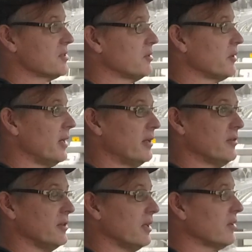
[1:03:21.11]
0 to
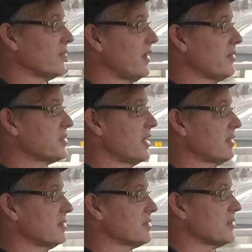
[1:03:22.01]
100 in under 5
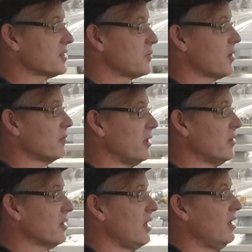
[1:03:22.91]
seconds in the sport
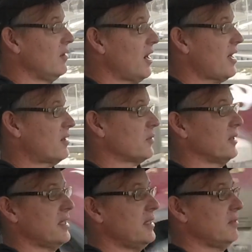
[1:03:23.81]
mode. I don't
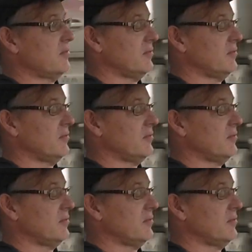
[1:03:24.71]
really